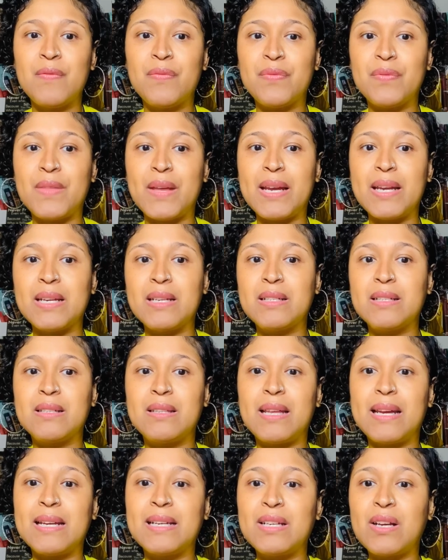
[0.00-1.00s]

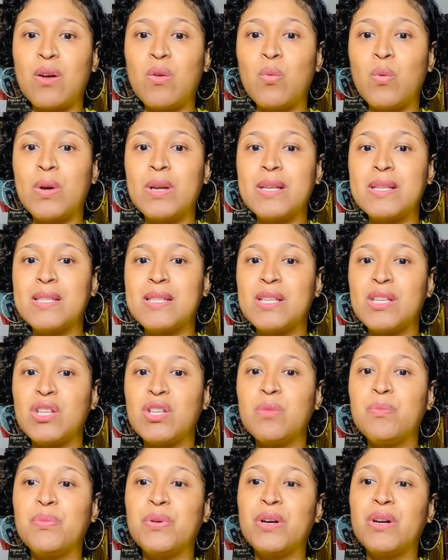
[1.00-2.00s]
they don't want to see
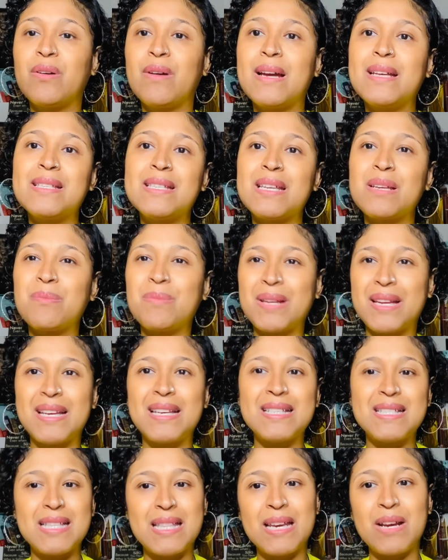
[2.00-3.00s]
you progressing
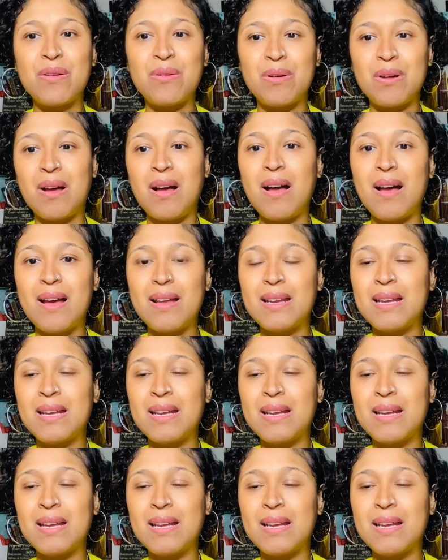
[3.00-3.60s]
because they're not.